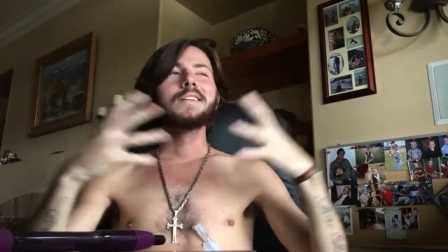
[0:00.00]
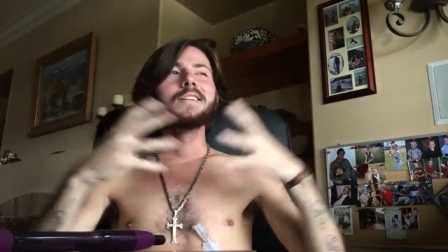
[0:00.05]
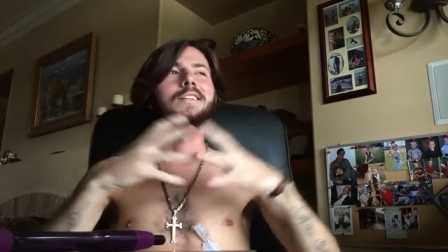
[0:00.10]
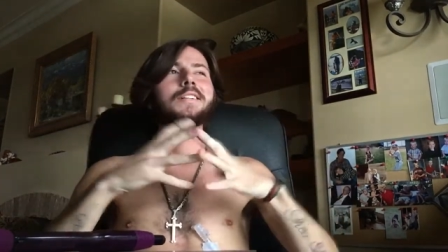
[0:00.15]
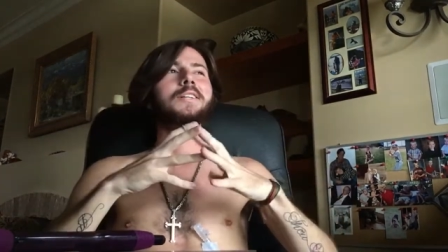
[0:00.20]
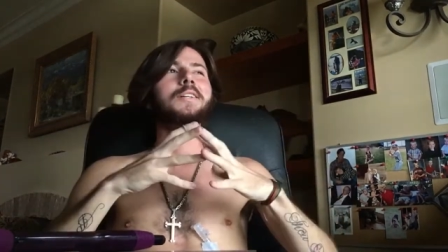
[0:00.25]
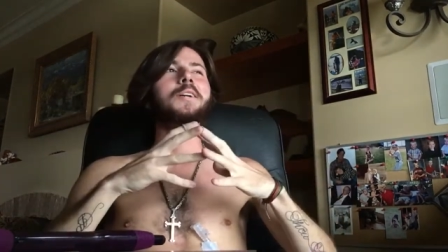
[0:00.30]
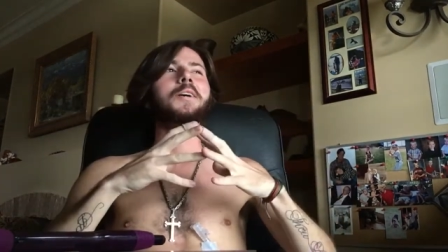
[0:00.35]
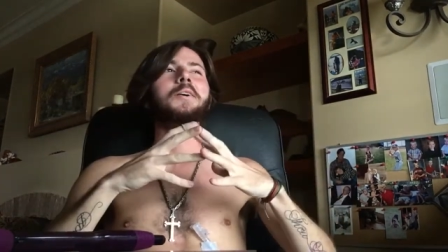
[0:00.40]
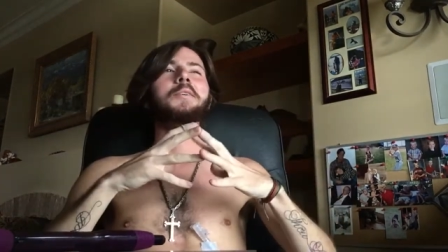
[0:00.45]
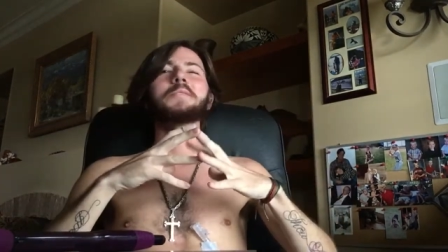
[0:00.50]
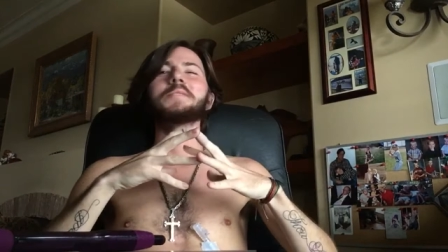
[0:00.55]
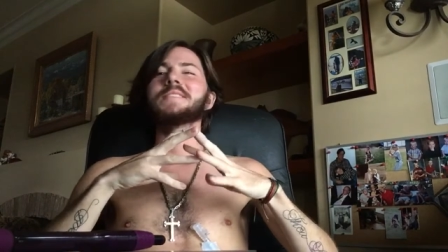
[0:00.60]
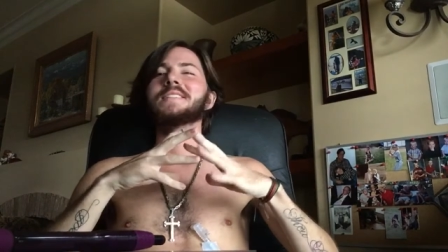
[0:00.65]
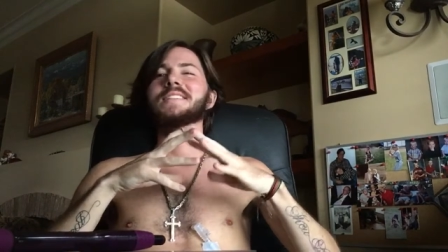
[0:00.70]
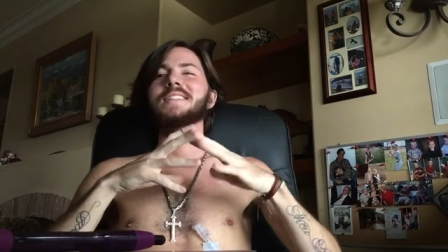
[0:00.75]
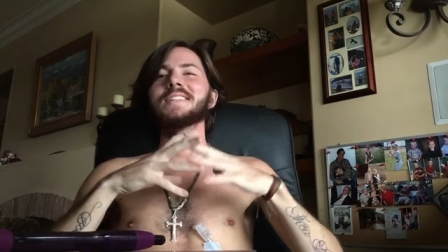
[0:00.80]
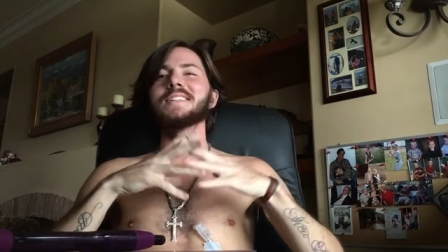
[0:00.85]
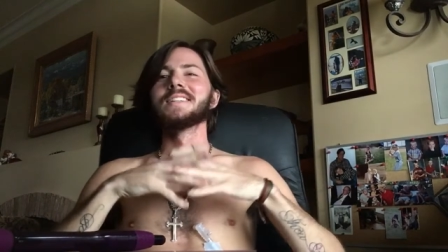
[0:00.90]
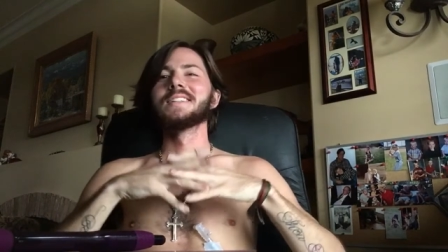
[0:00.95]
you know,
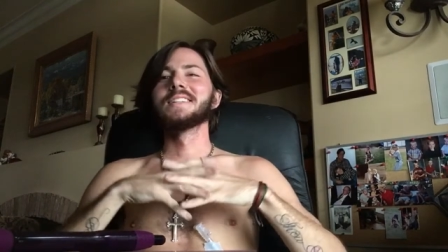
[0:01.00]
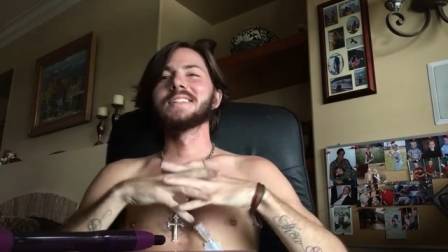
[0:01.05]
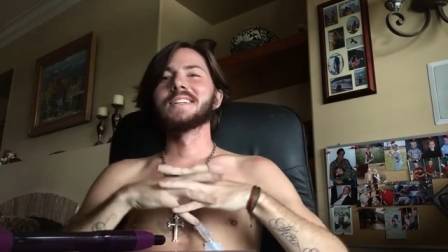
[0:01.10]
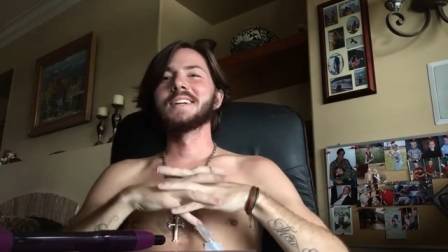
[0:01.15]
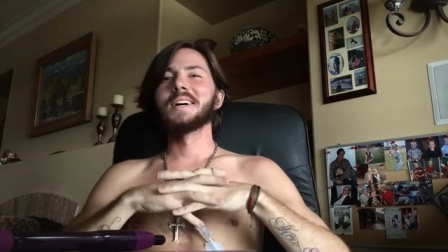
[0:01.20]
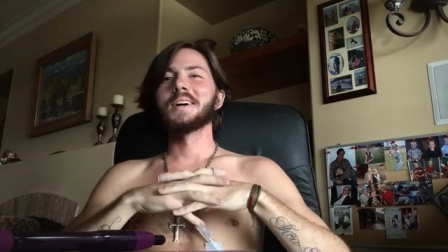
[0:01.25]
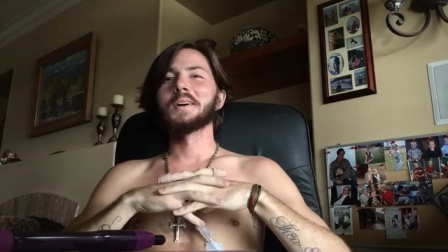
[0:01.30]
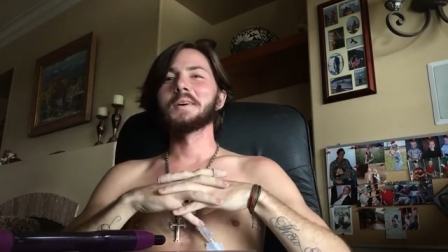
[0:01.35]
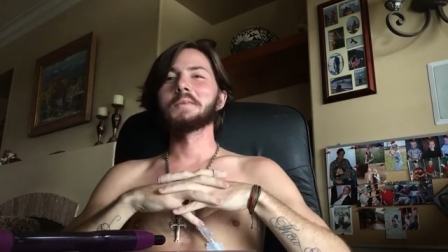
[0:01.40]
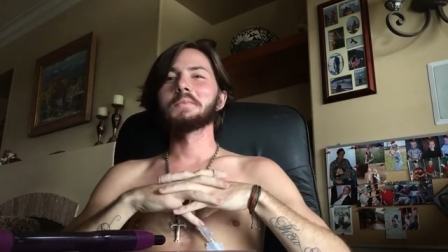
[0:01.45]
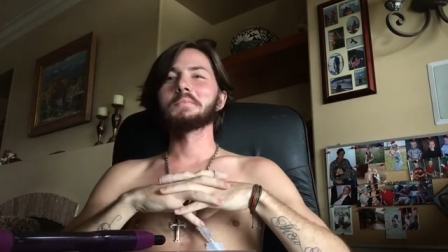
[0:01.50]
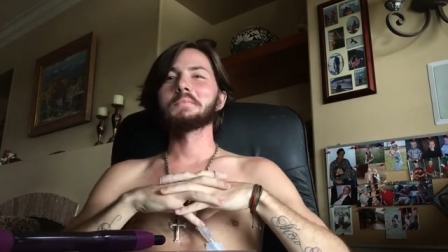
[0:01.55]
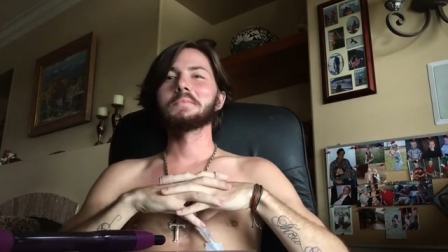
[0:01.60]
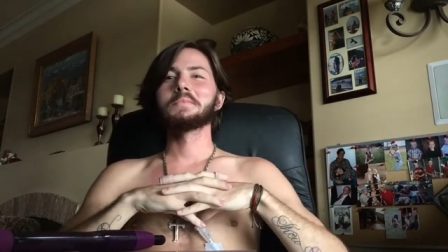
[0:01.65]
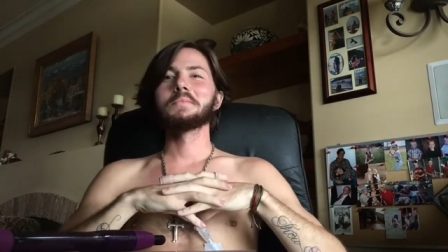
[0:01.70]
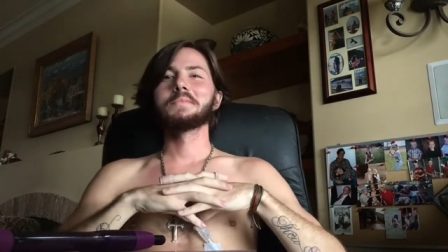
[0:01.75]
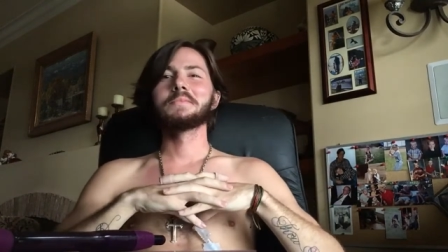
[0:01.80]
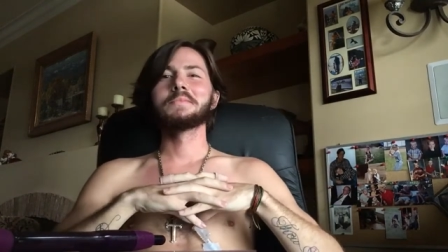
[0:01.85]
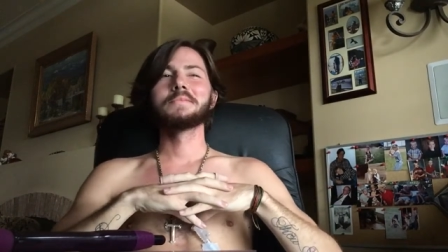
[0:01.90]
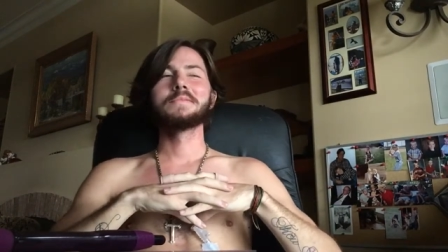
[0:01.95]
um,
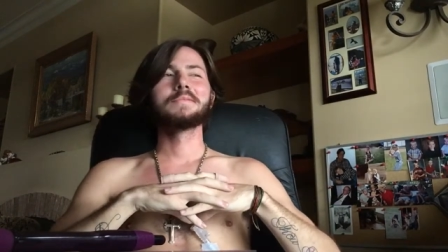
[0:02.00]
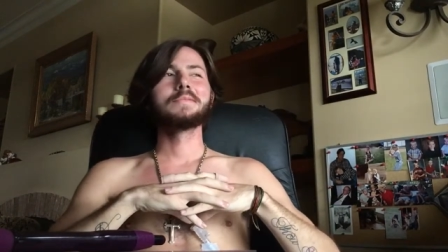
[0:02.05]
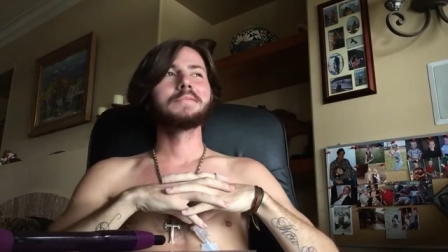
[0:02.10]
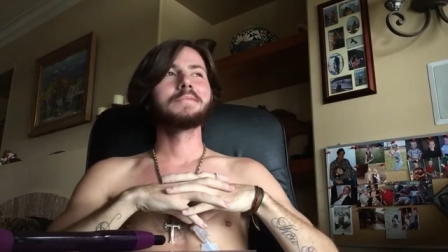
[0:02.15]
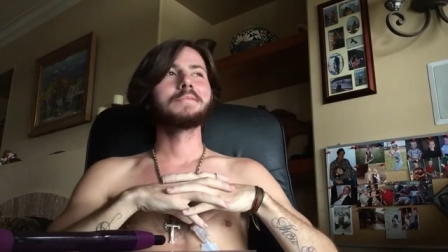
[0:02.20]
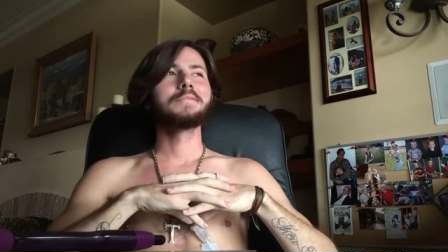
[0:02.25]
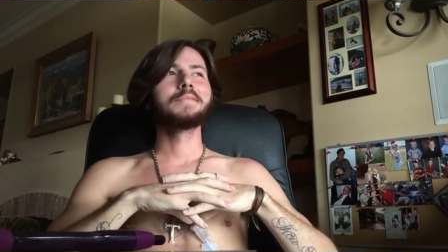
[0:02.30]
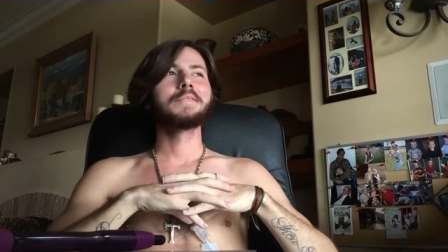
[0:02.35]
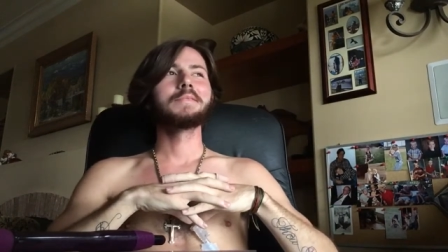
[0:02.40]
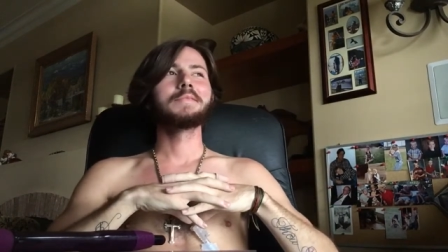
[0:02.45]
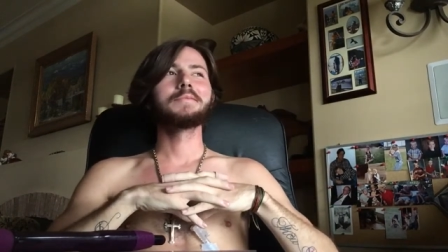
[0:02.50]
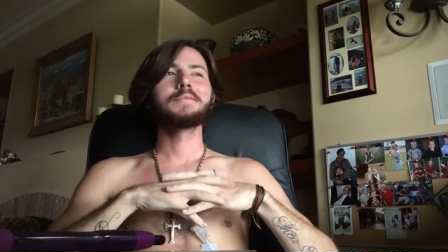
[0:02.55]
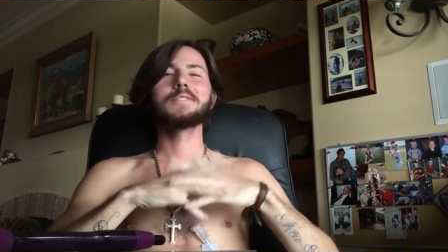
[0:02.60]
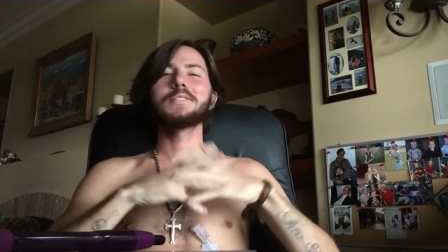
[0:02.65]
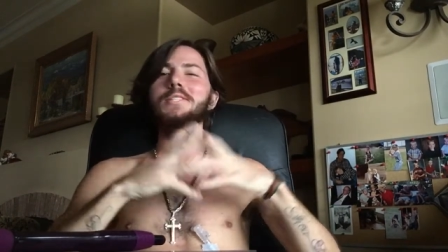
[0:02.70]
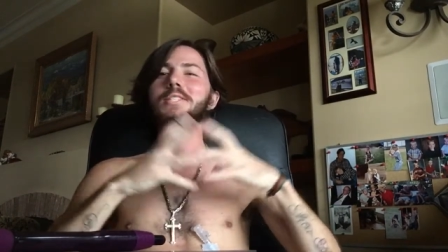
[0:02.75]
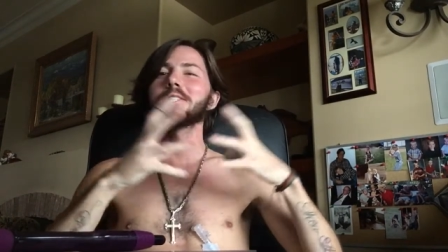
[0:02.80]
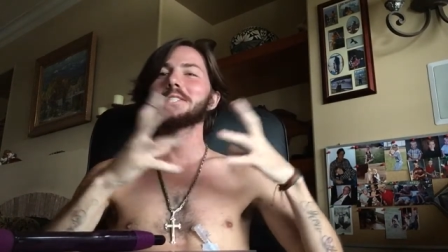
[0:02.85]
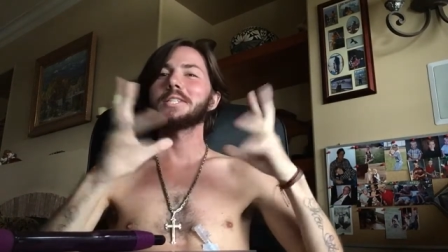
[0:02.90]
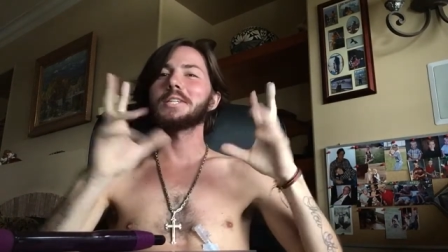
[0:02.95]

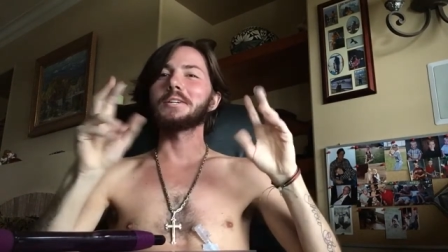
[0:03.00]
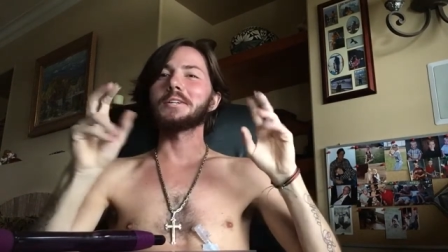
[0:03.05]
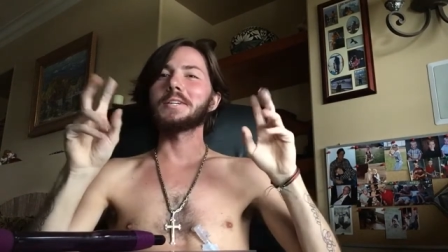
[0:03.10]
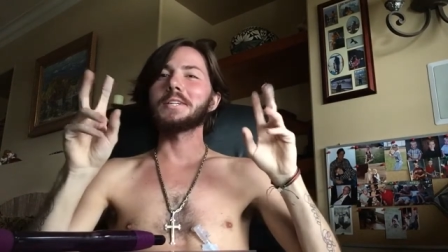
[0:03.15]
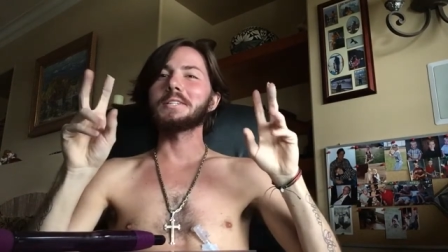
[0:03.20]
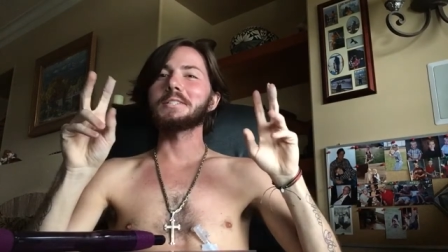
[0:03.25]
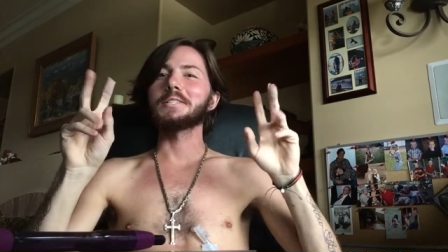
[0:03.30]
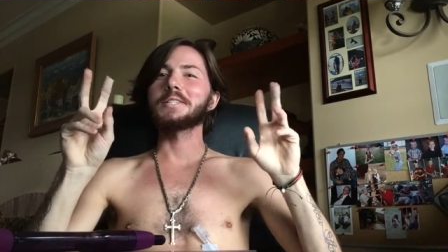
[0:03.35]
serious